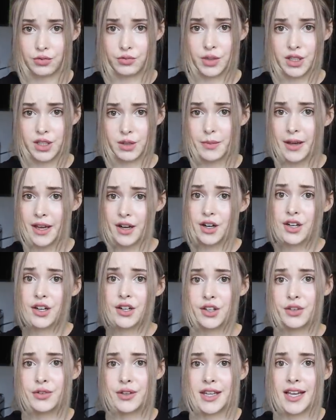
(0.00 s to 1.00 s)
which may
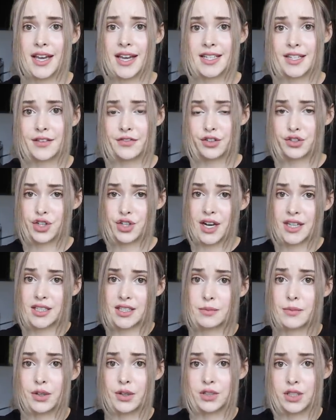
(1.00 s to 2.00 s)
hurt you in the end if you're trying
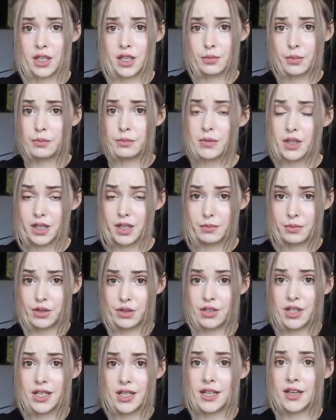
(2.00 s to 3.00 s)
to build a
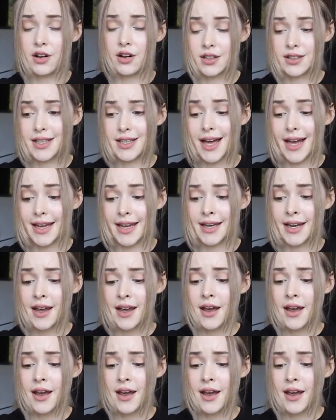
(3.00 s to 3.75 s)
community online.